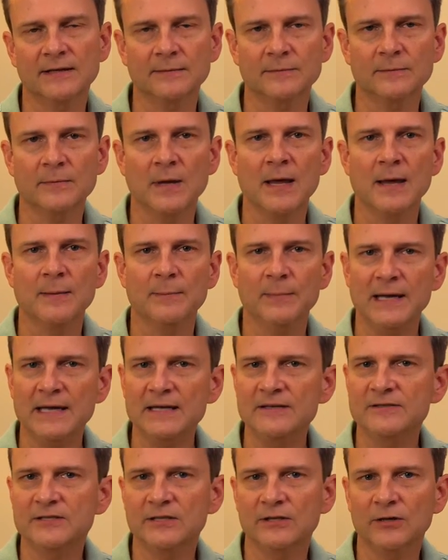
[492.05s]
and
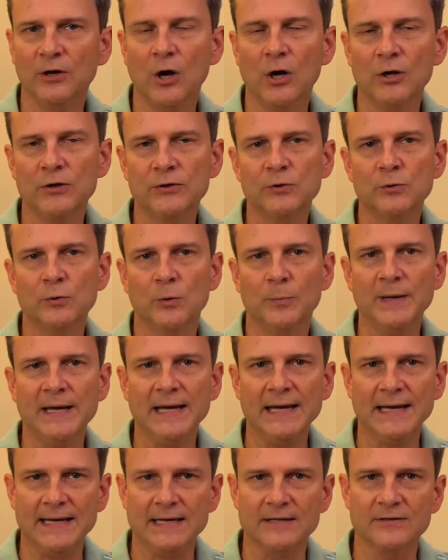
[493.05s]
paste it onto a
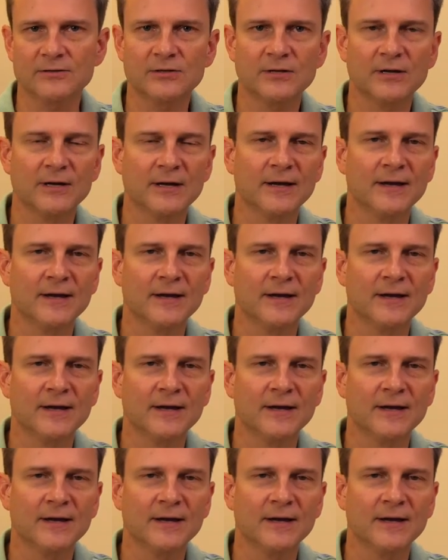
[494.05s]
page.